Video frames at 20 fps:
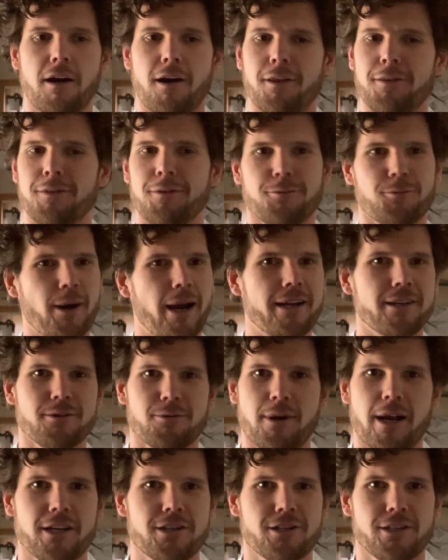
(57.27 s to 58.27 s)
on the right
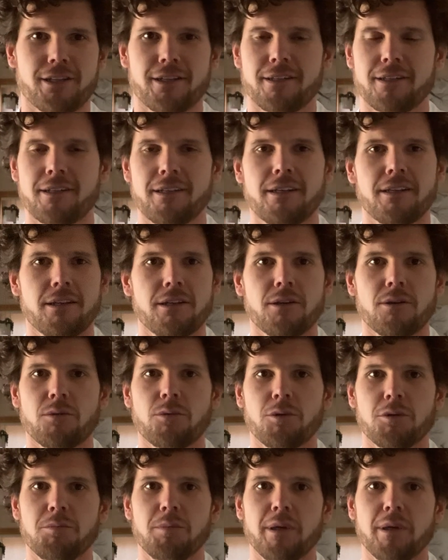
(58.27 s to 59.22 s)
direction would